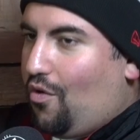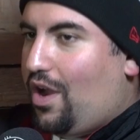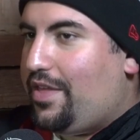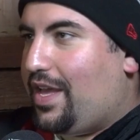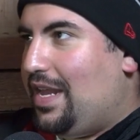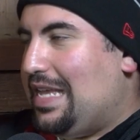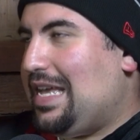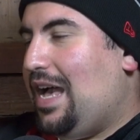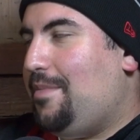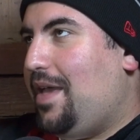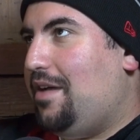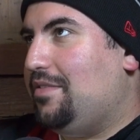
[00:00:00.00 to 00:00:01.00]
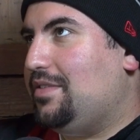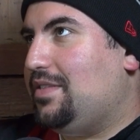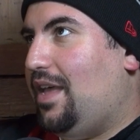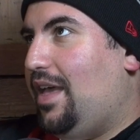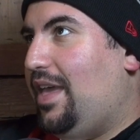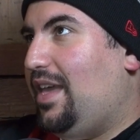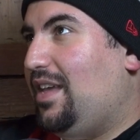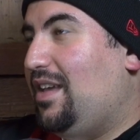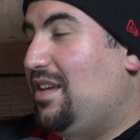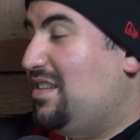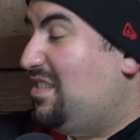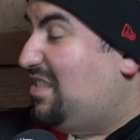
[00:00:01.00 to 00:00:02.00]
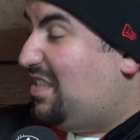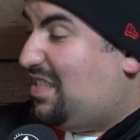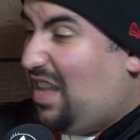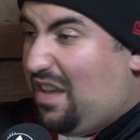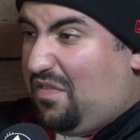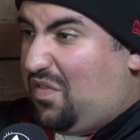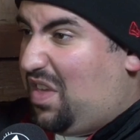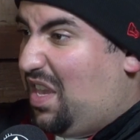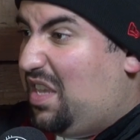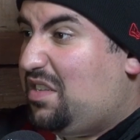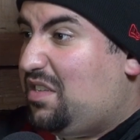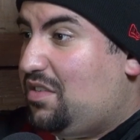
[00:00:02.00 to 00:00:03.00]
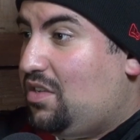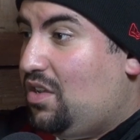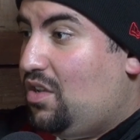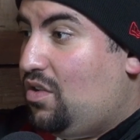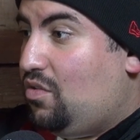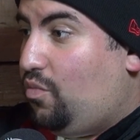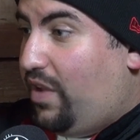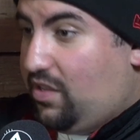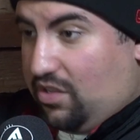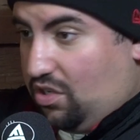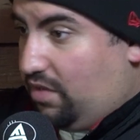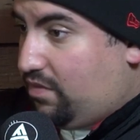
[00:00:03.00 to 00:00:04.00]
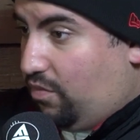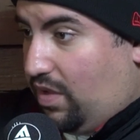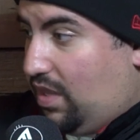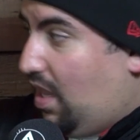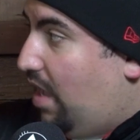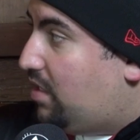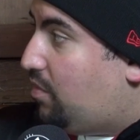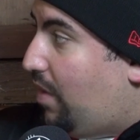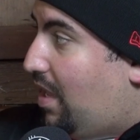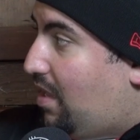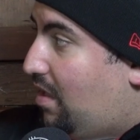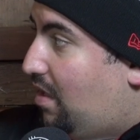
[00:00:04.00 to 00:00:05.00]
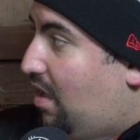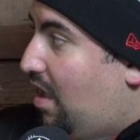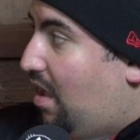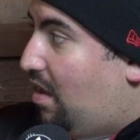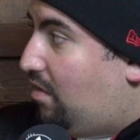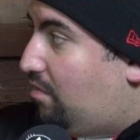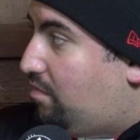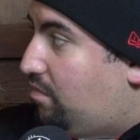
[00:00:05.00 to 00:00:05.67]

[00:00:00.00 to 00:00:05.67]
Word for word: Or are they going to come out saying, stuff this, we deserve to win last week and